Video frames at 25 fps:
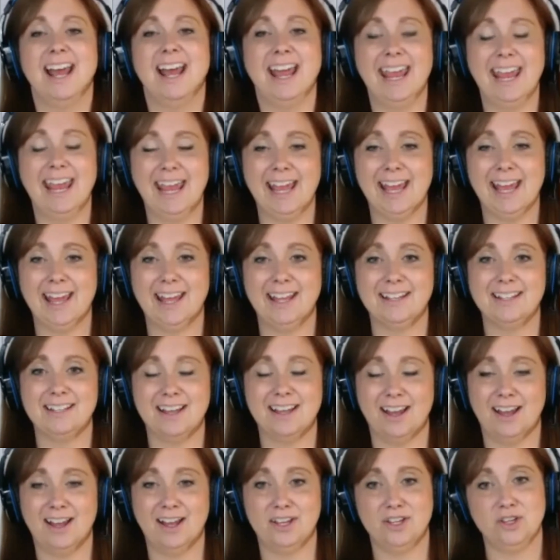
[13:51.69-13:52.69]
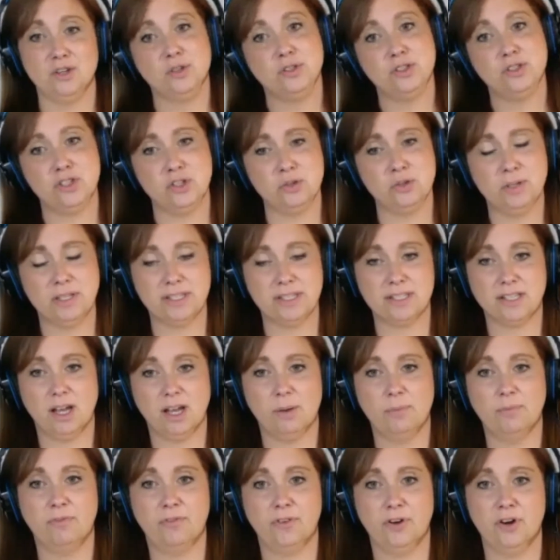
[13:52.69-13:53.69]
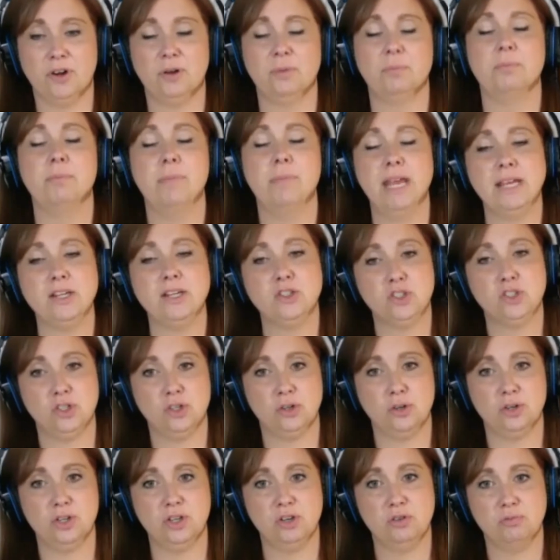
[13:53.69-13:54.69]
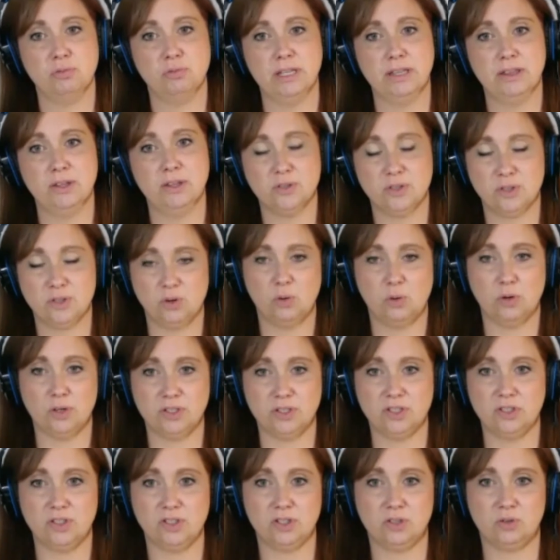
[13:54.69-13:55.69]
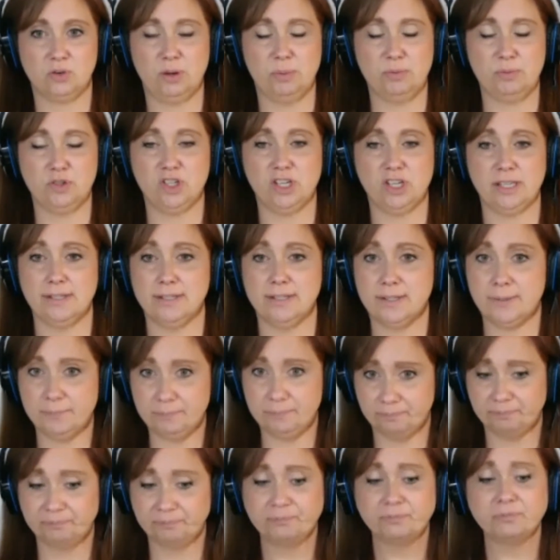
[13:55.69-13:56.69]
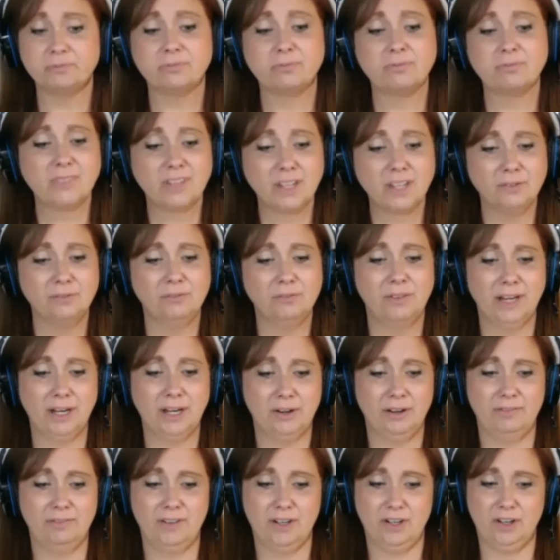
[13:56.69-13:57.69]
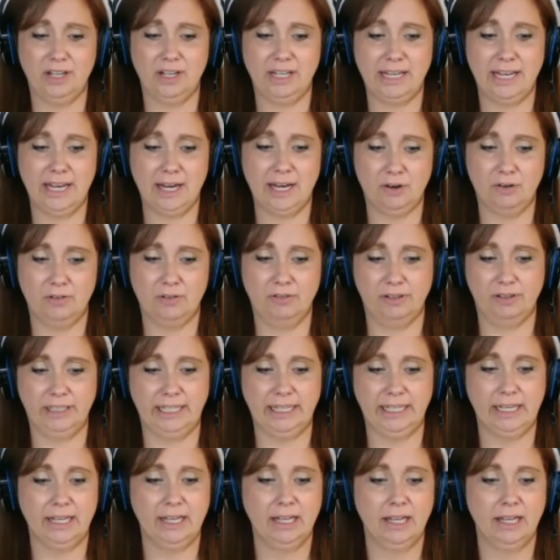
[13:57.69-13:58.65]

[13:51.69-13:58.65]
and your student's comfort, make sure you read those course descriptions very, very carefully.